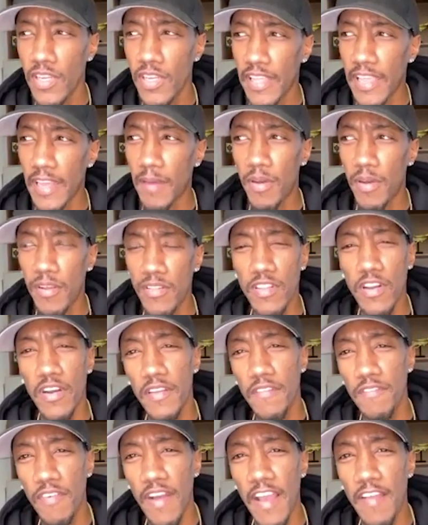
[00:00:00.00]
had about
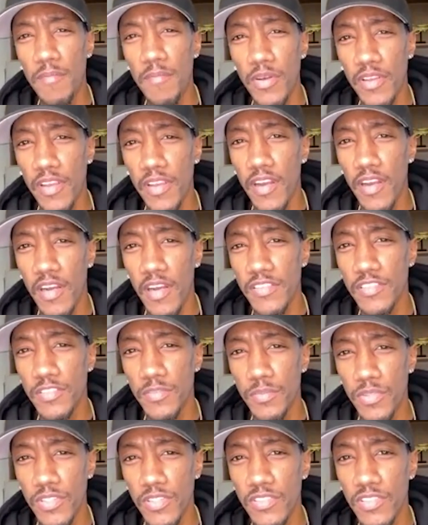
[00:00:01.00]
35 million
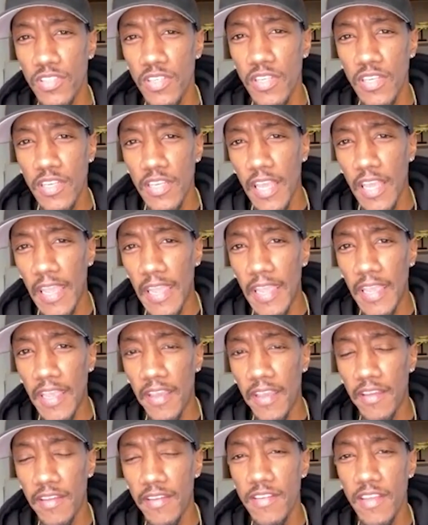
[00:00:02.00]
customers
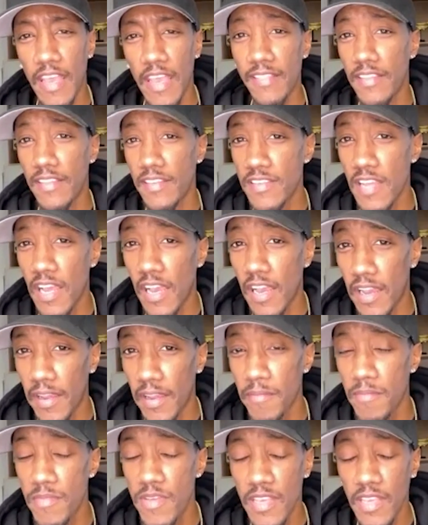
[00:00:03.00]
and at the
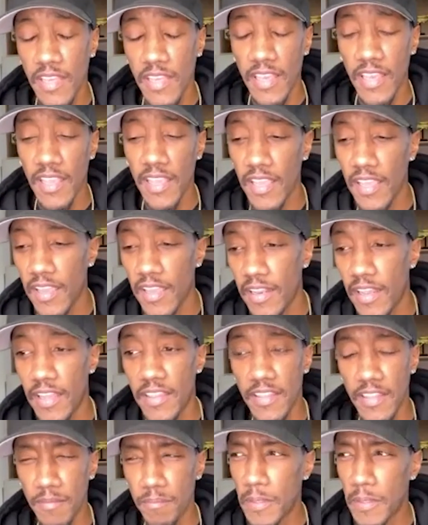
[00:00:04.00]
time, and I
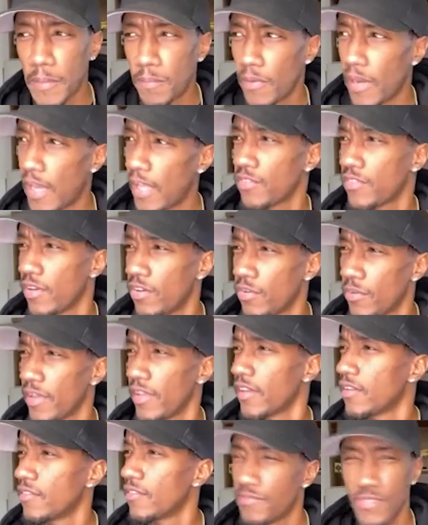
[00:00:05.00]
think people, how does it hold?
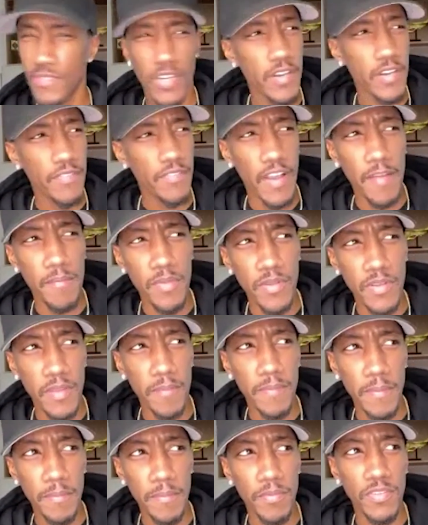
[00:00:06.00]
35 million
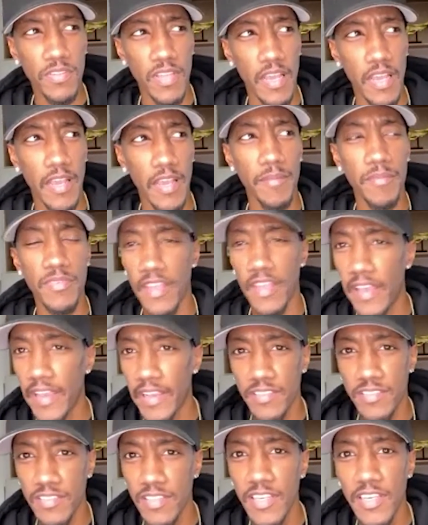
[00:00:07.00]
people times
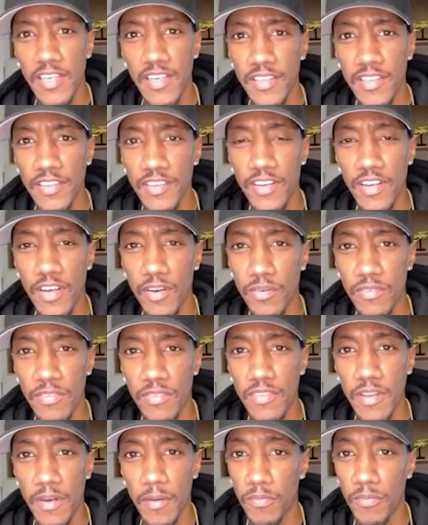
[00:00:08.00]
X, you know,
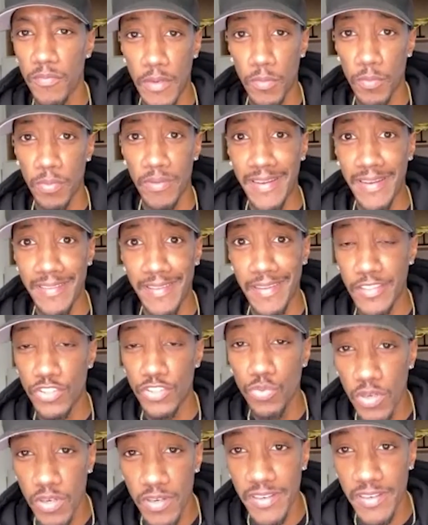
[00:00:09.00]
they were bringing in like
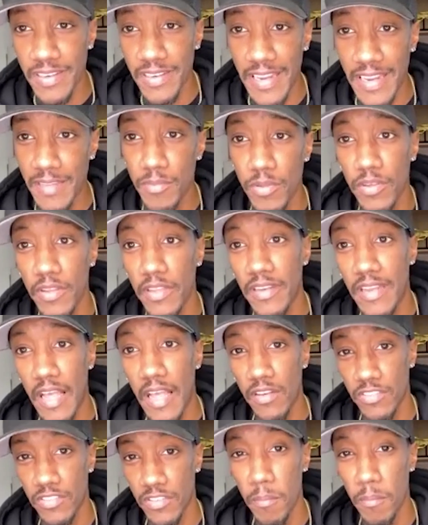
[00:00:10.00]
$280 million
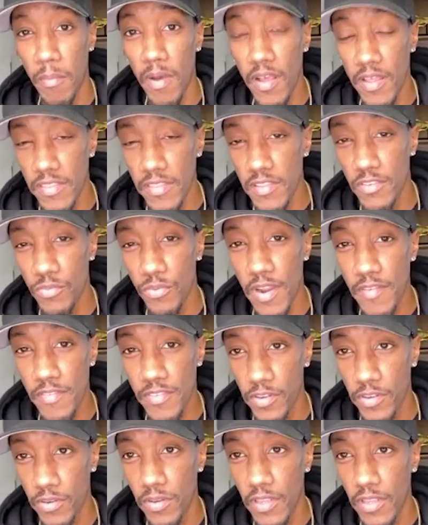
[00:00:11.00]
a month in
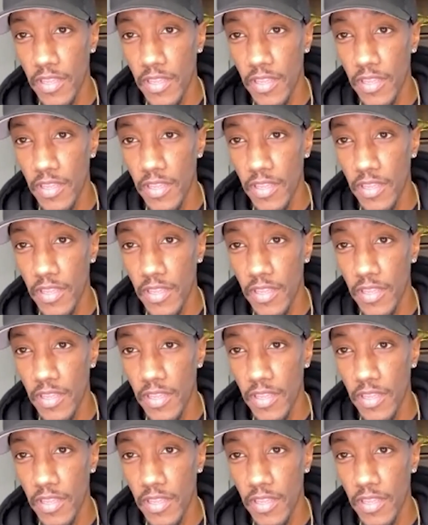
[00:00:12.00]
revenue.